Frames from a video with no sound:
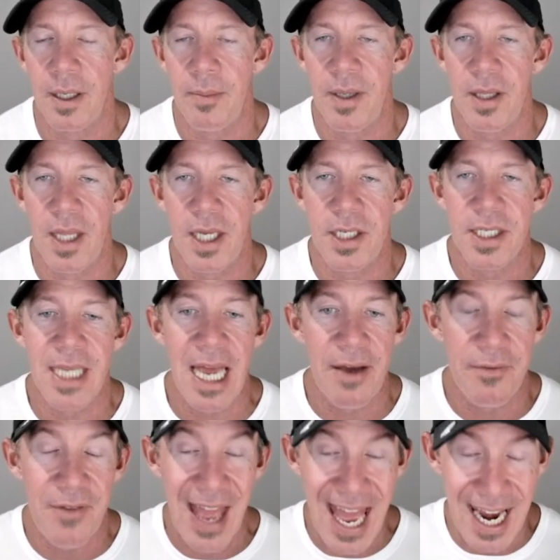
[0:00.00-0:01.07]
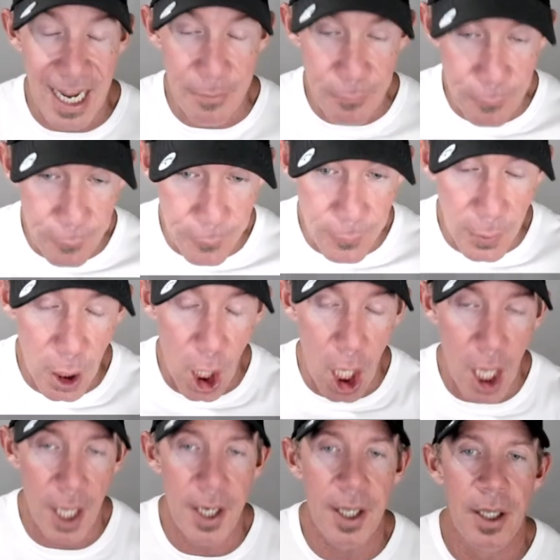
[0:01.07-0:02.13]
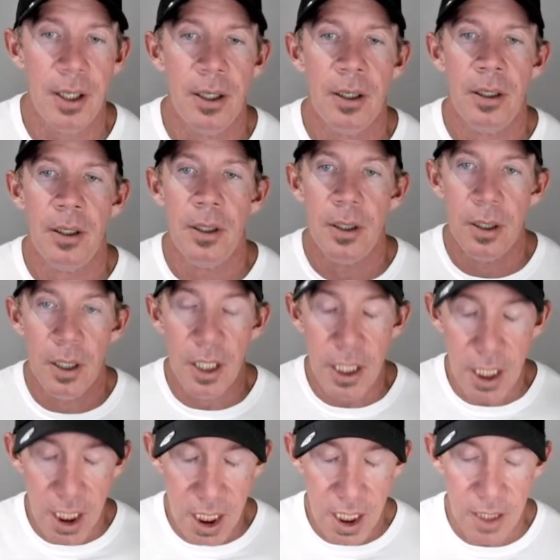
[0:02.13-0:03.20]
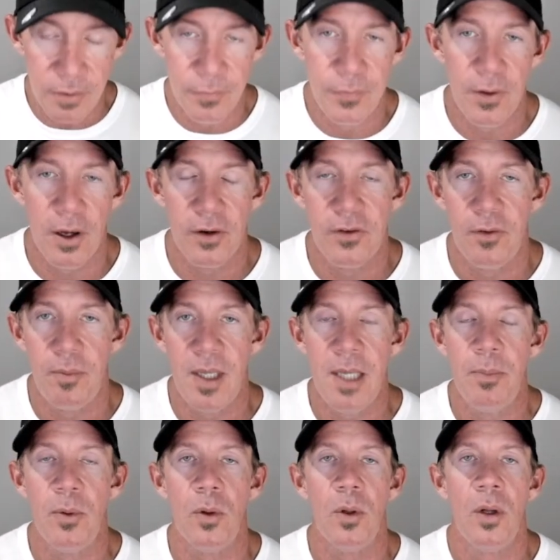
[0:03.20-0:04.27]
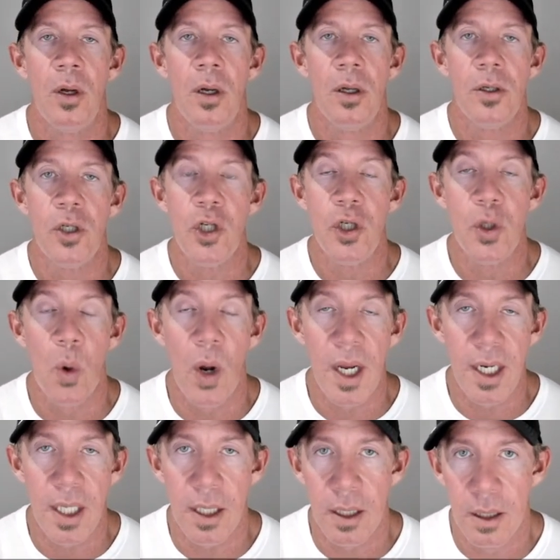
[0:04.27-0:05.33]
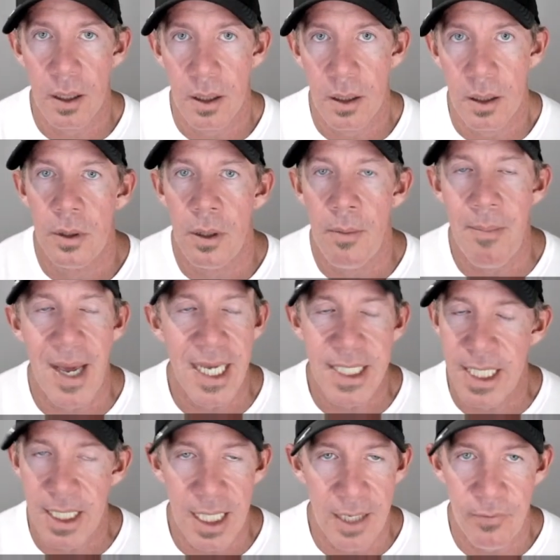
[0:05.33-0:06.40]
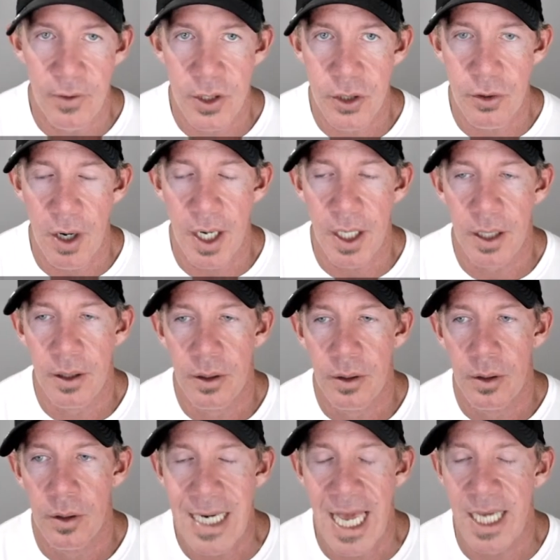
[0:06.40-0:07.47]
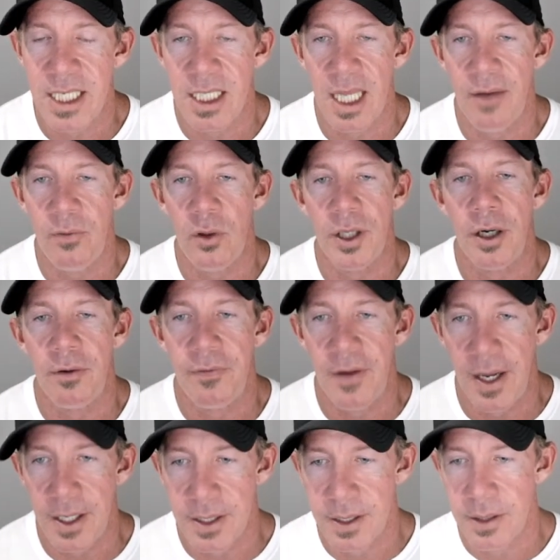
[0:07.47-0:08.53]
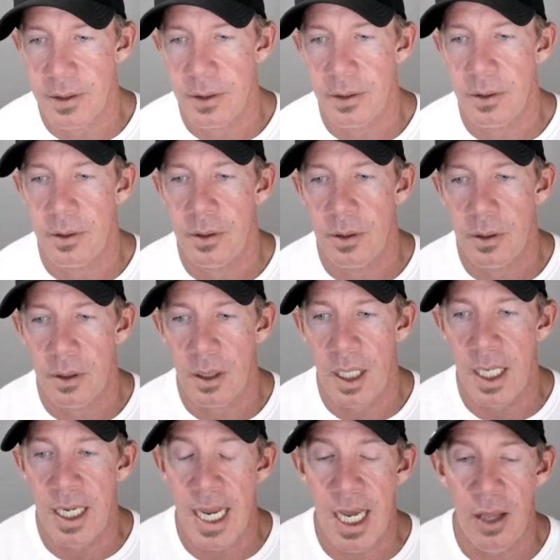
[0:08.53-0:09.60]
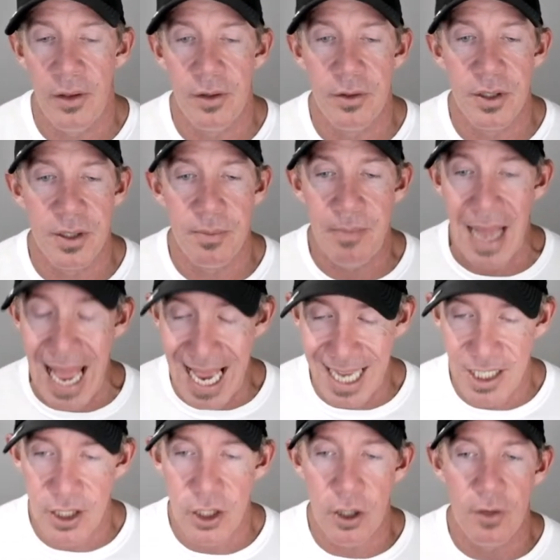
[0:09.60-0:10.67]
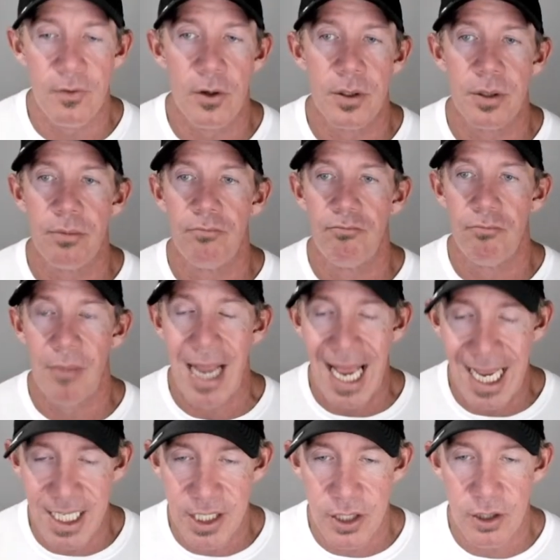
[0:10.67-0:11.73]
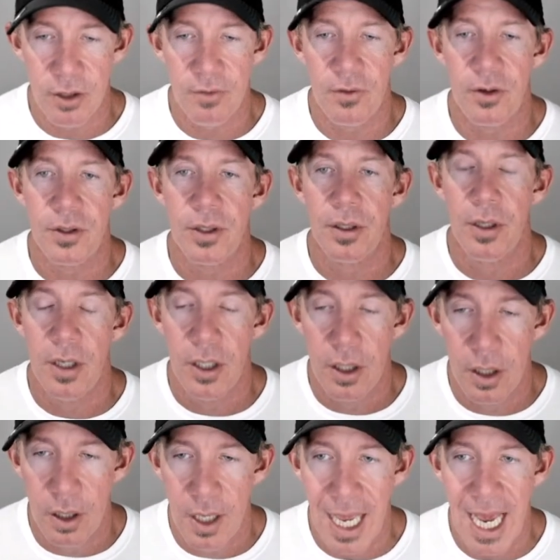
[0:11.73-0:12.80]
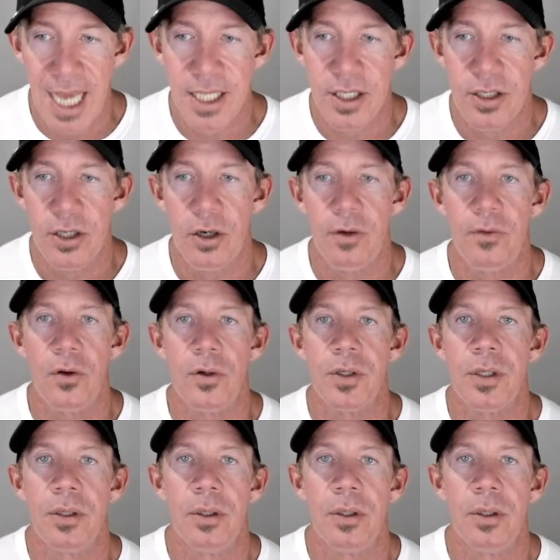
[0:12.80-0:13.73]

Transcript: I mean, they just have had a flood influx of people joining amazing leverage trading, next level interface. And now they're just adding servers, adding servers, adding servers.